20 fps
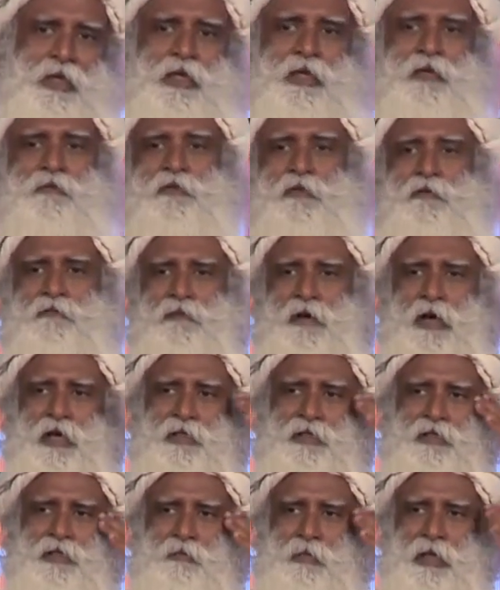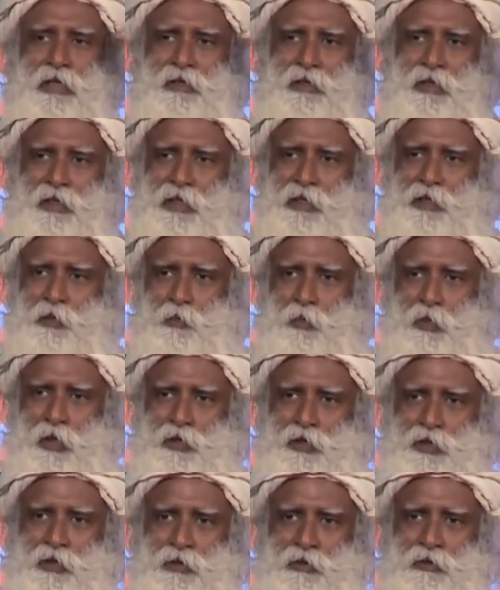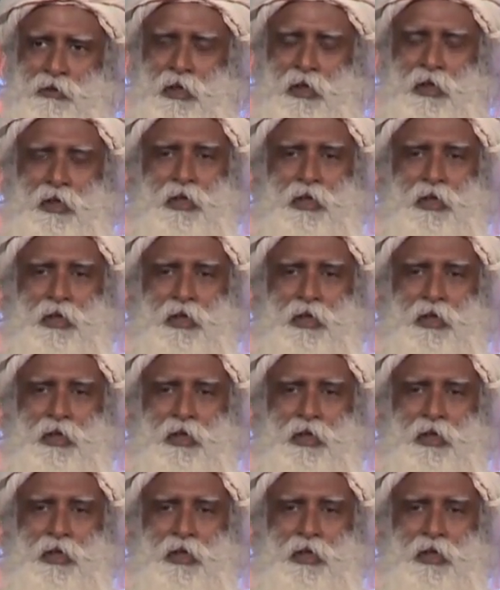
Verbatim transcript: If it finds a mental expression,